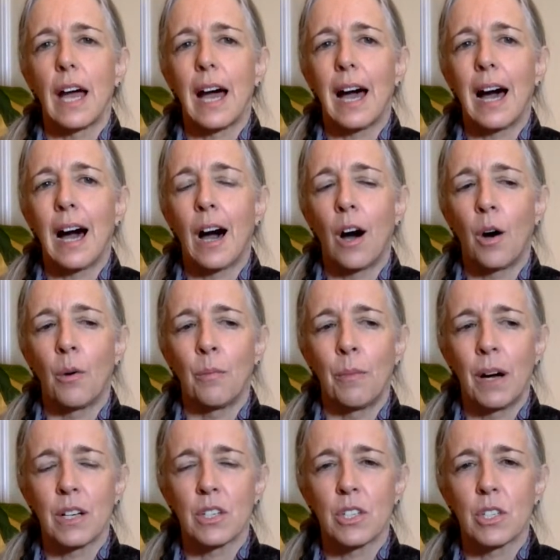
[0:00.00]
how
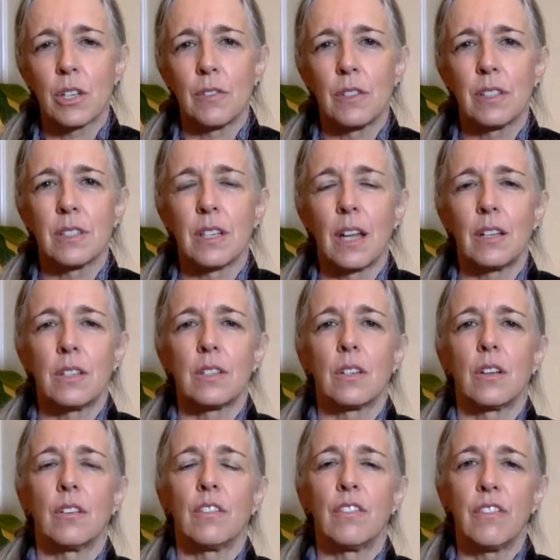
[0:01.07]
much of a sense
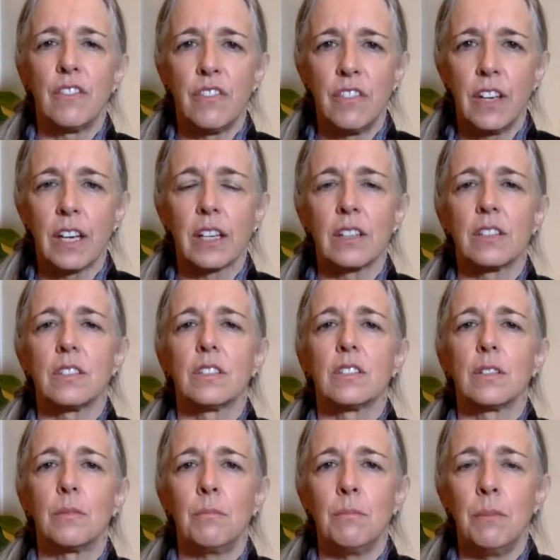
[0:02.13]
of
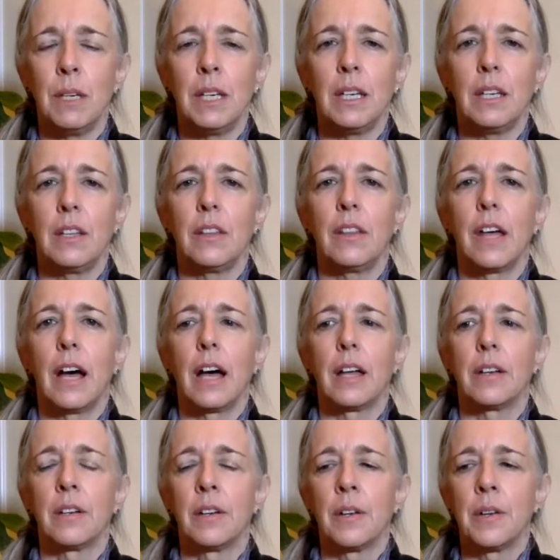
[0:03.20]
fixed me that
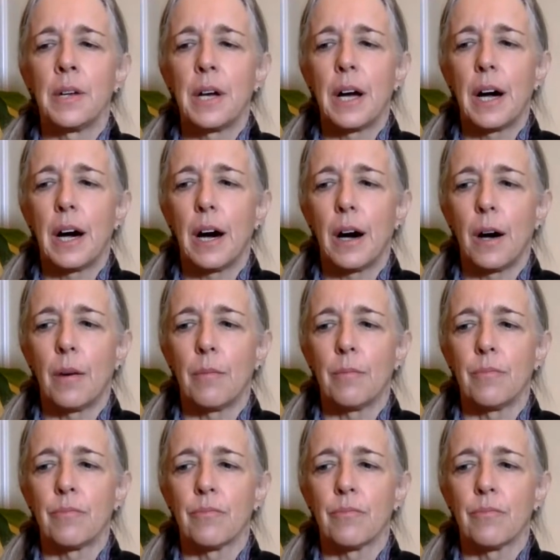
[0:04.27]
um,